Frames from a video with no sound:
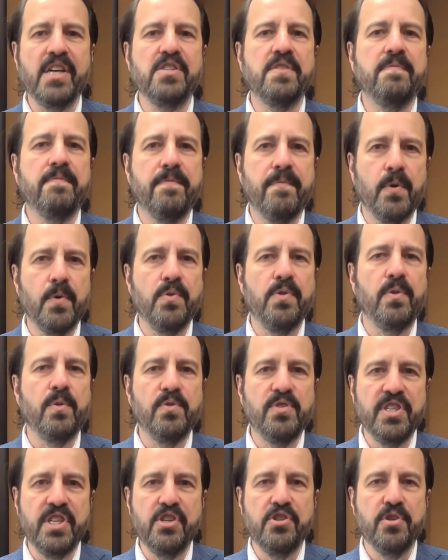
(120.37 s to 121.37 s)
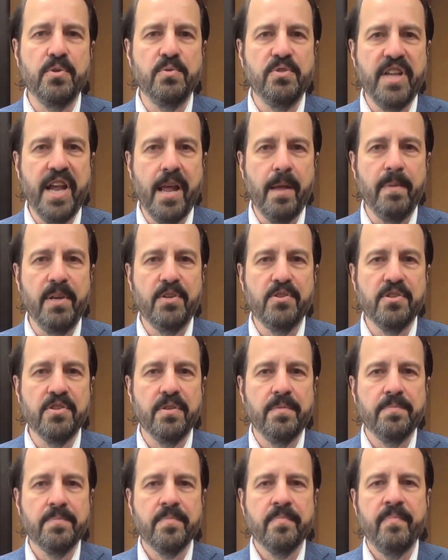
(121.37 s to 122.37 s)
further tissue damage.
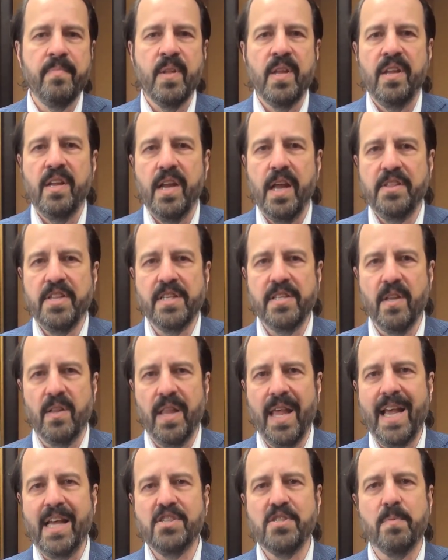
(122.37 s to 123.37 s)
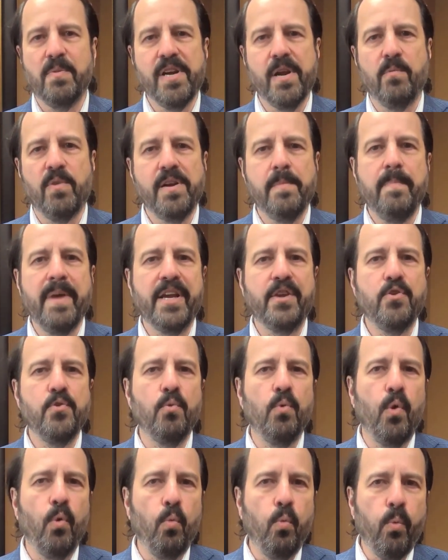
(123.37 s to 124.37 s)
And then the last one I want to make
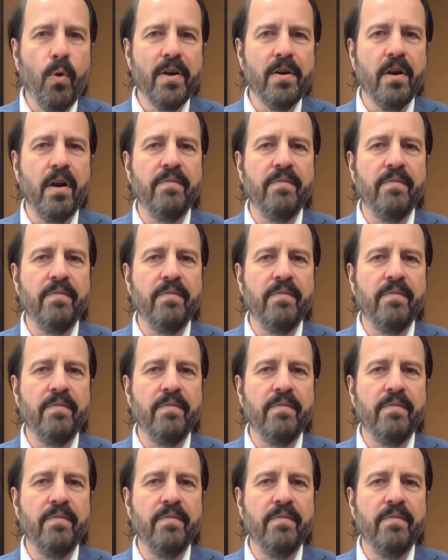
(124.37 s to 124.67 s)
you aware of